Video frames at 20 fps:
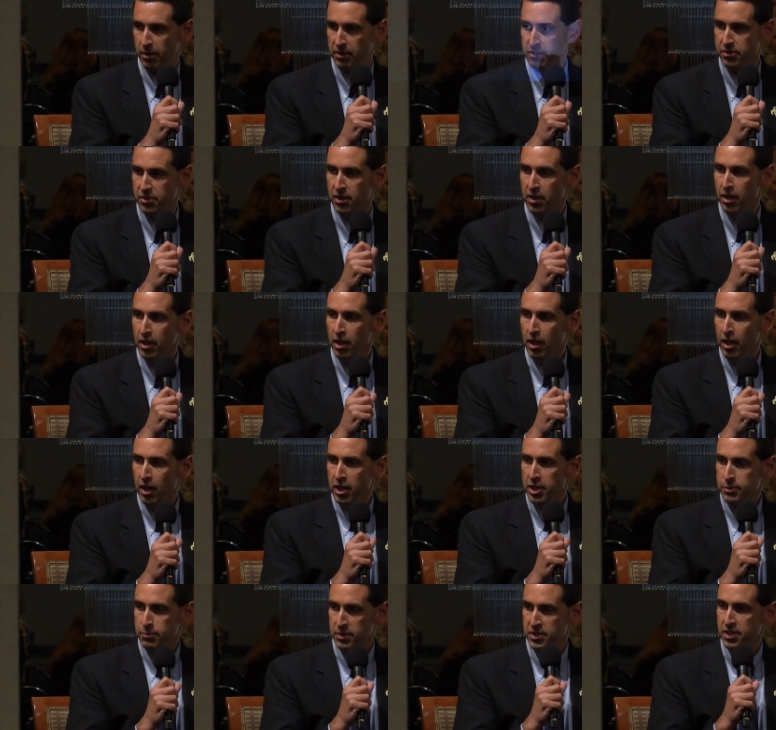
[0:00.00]
but
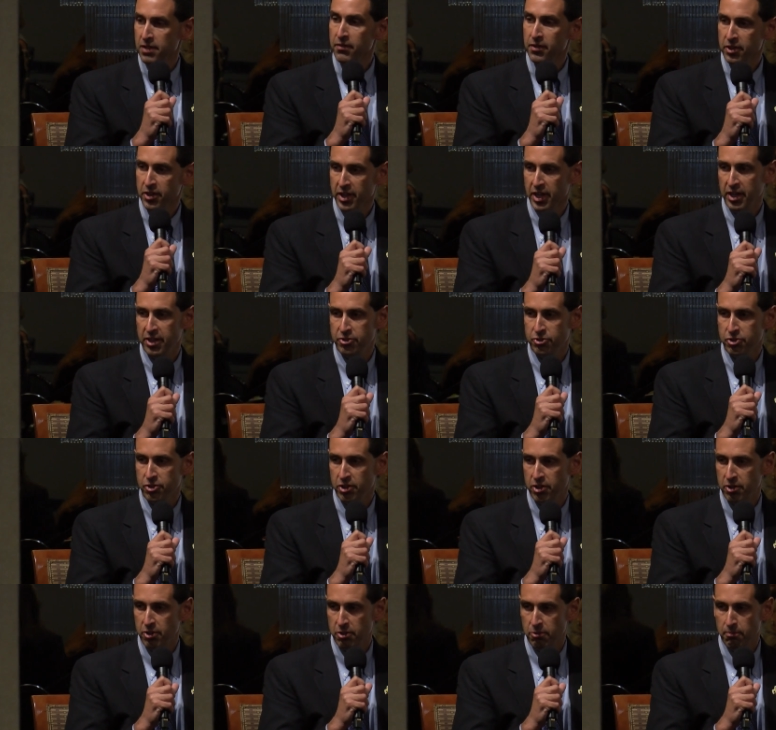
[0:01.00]
specifically I got
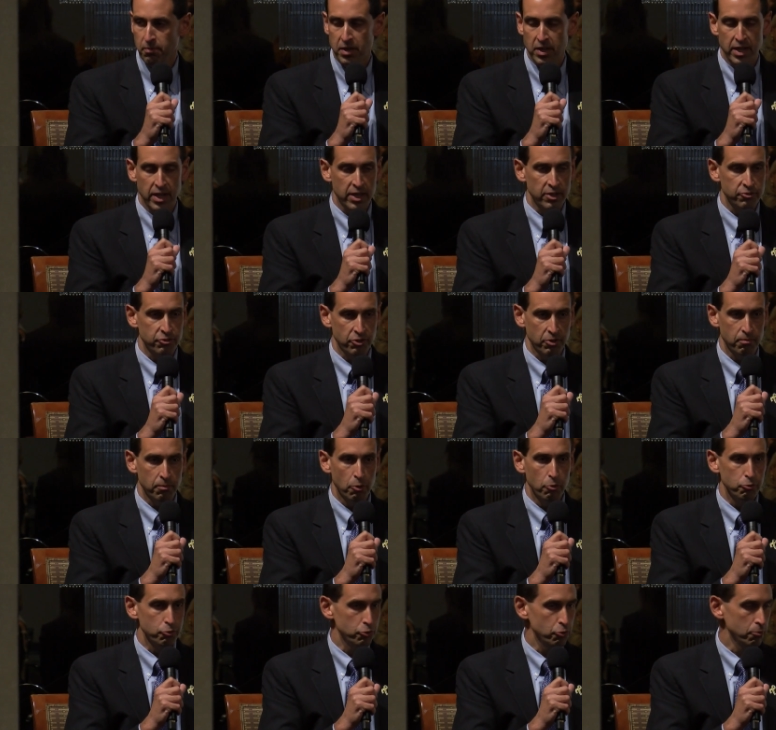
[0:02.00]
interested into pediatric
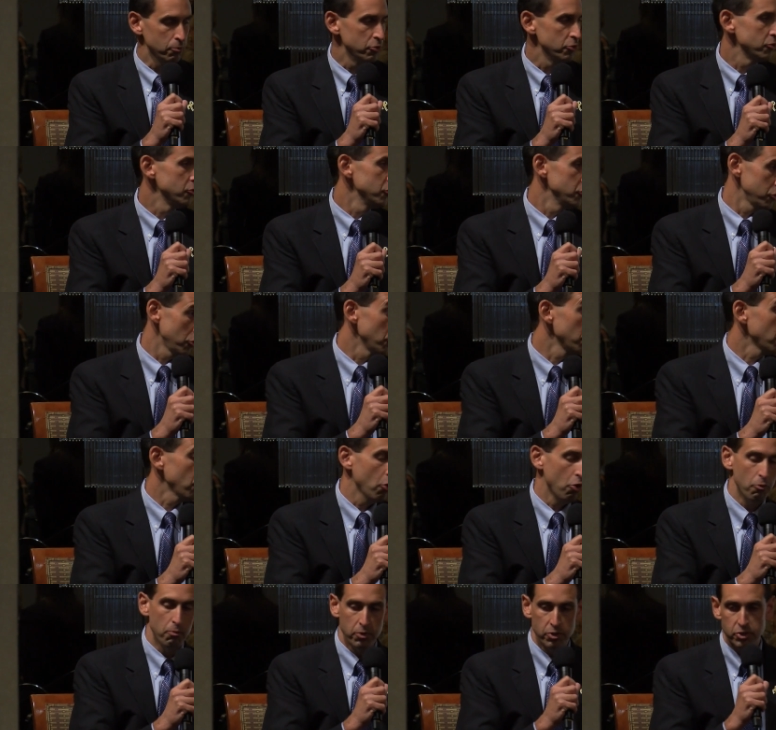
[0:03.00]
bone tumors and
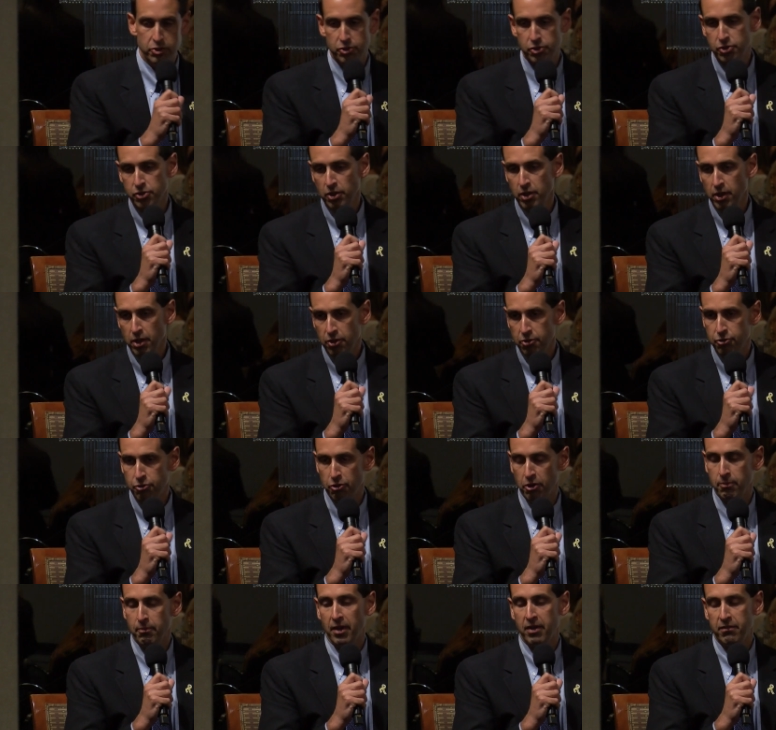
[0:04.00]
sarcomas
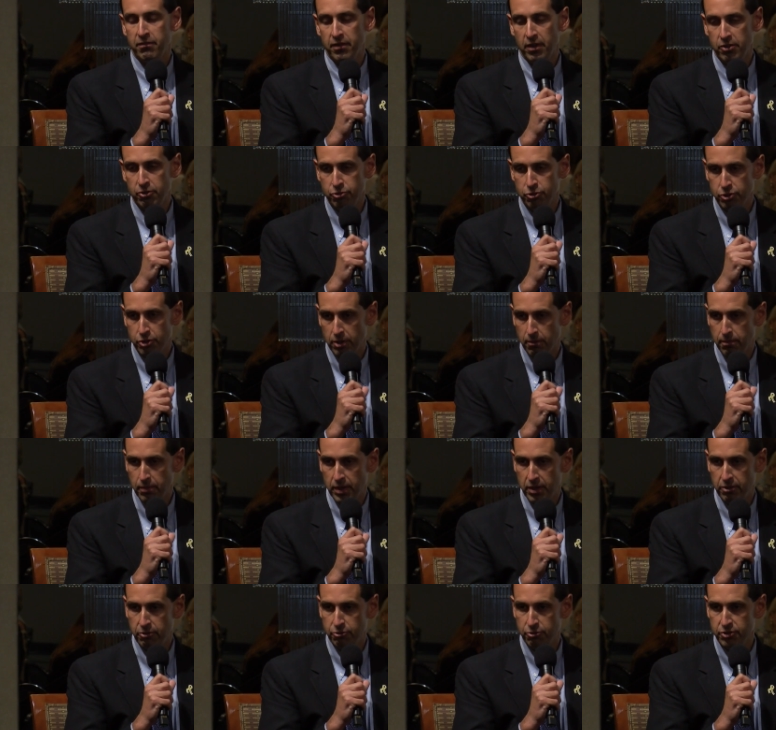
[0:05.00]
during my fellowship,
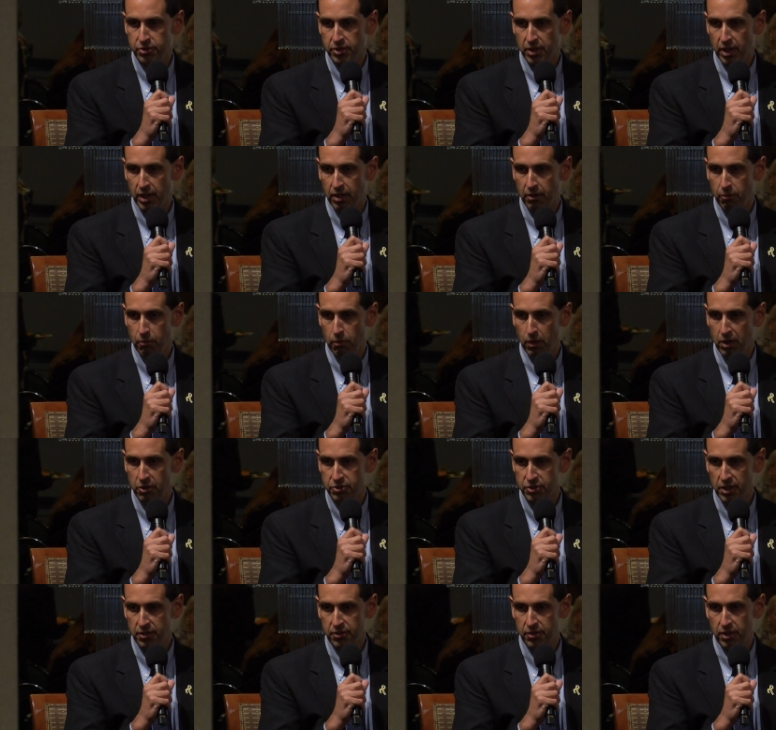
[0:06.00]
and it was while I
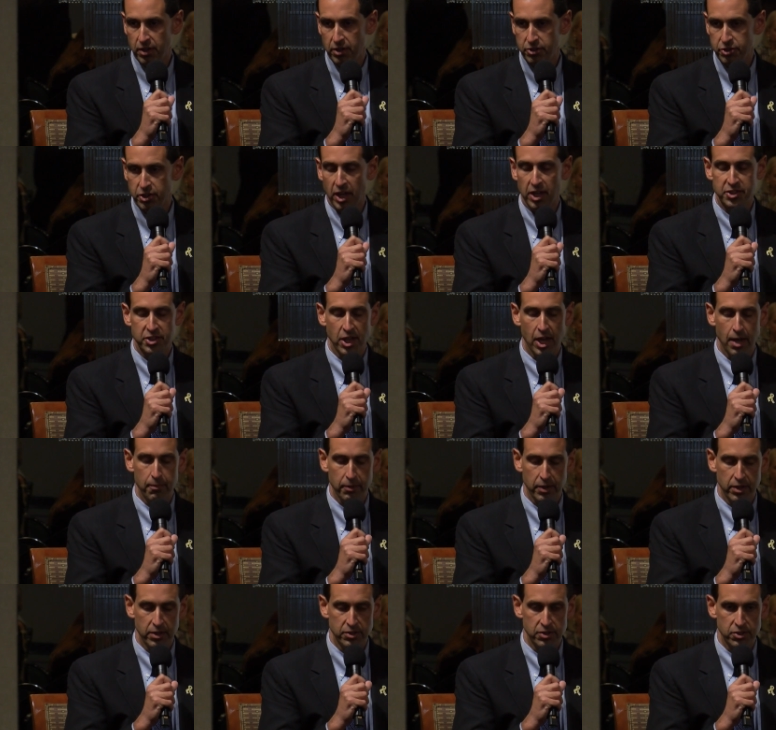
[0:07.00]
was at the Johns
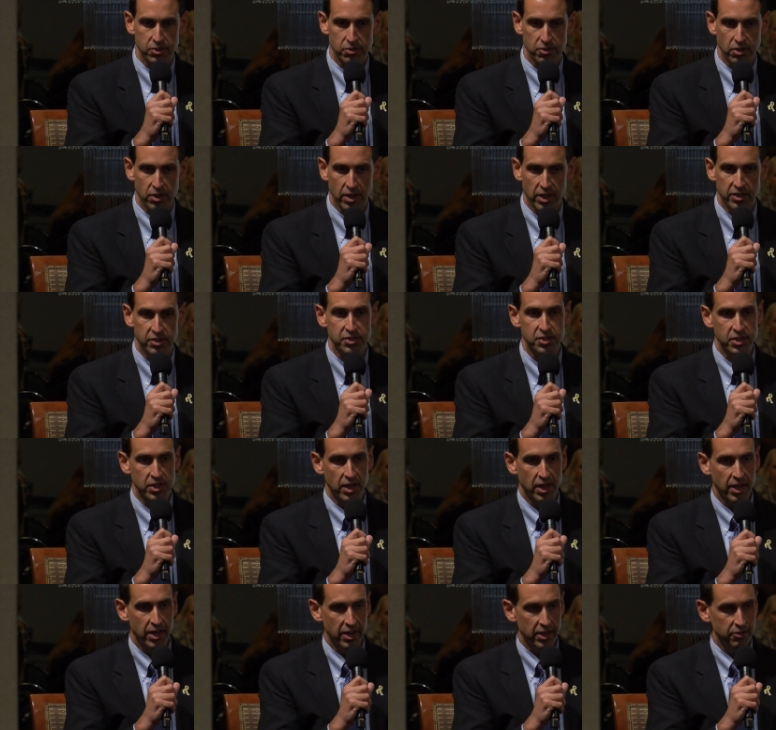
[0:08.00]
Hopkins
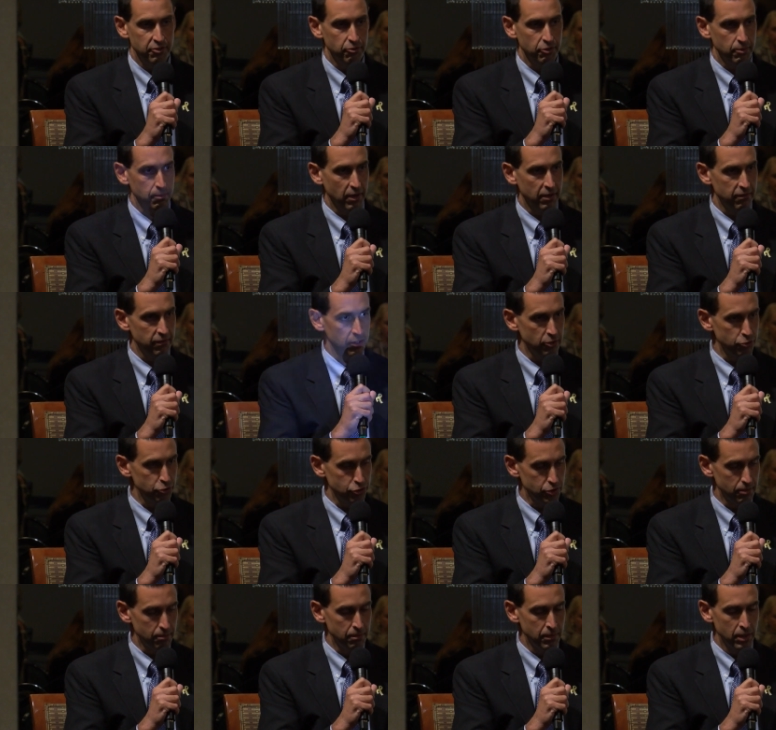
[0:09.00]
NCI doing my
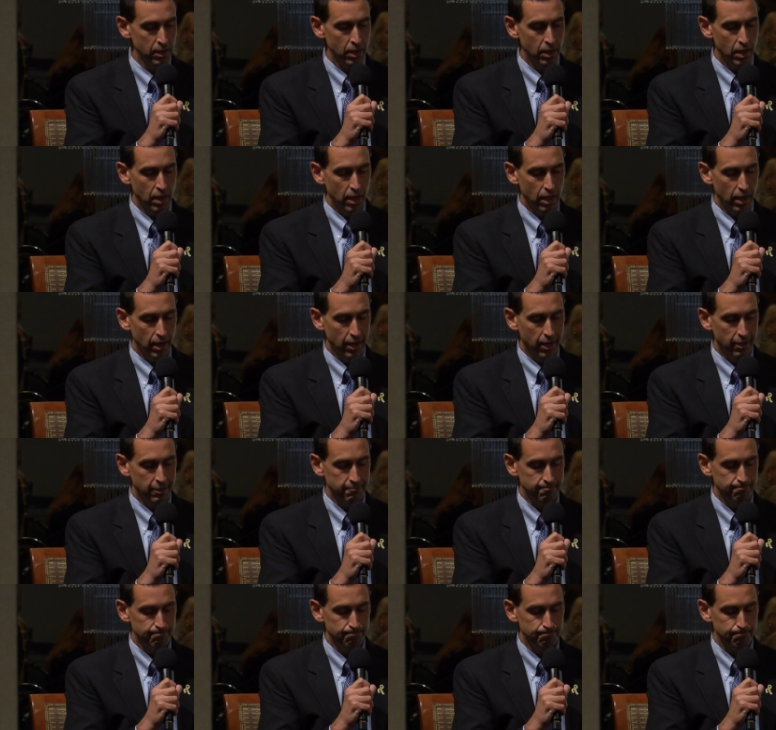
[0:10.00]
fellowship
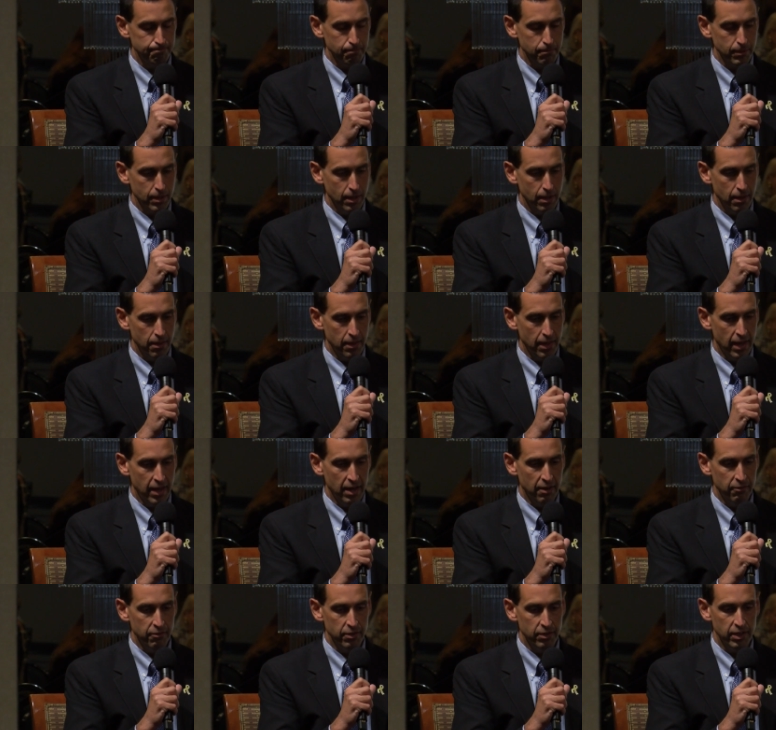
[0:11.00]
that
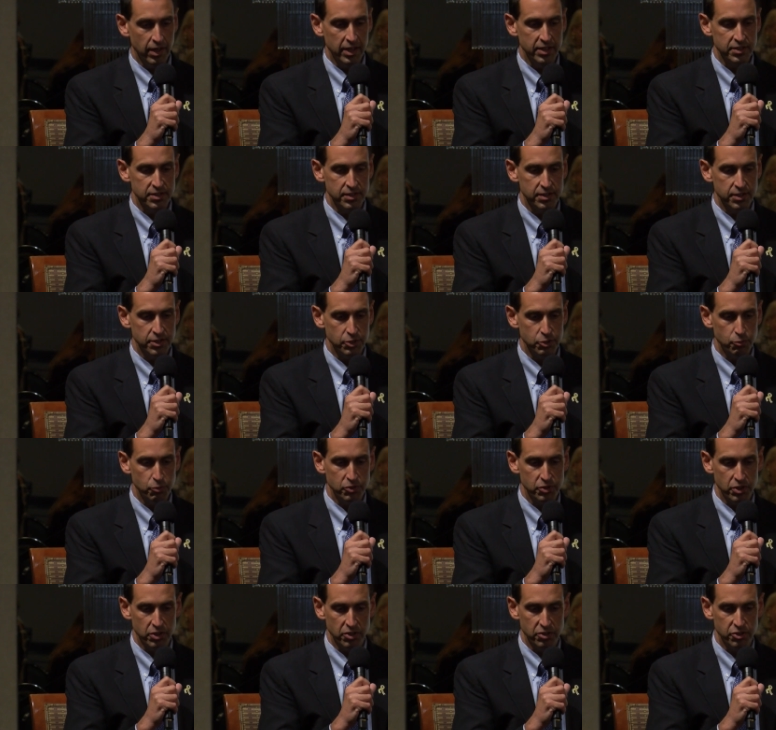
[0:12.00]
I realized this
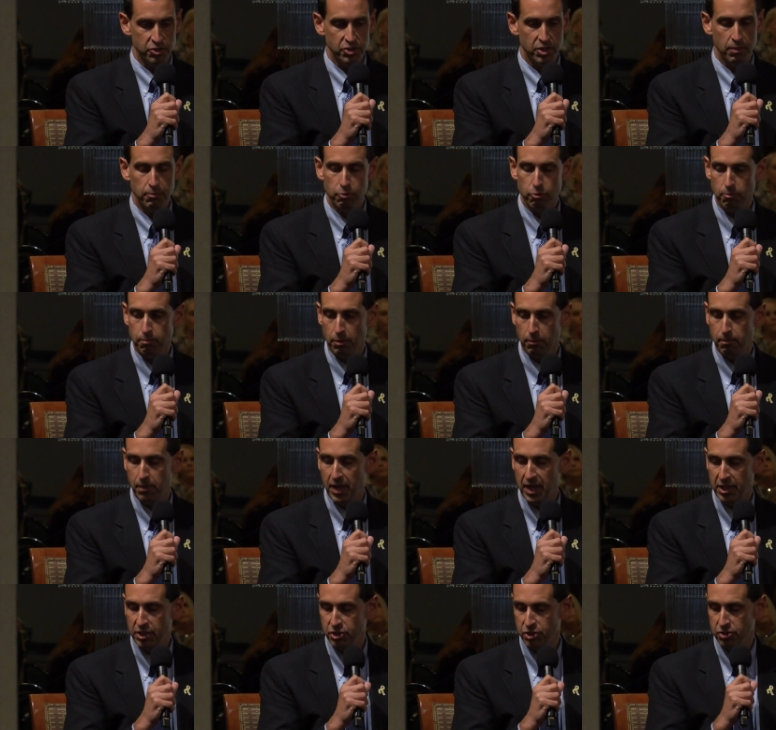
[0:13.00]
was a subgroup of
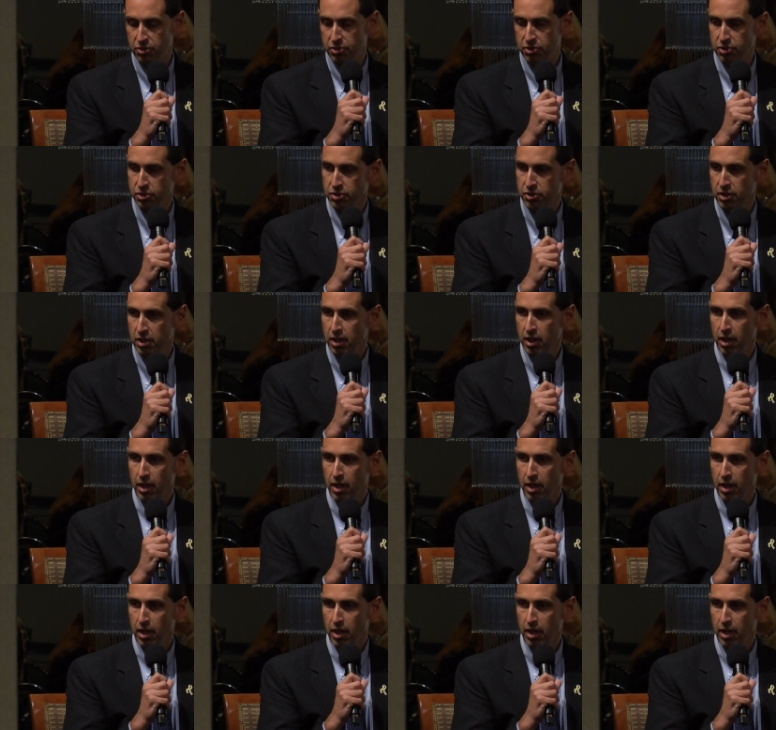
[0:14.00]
patients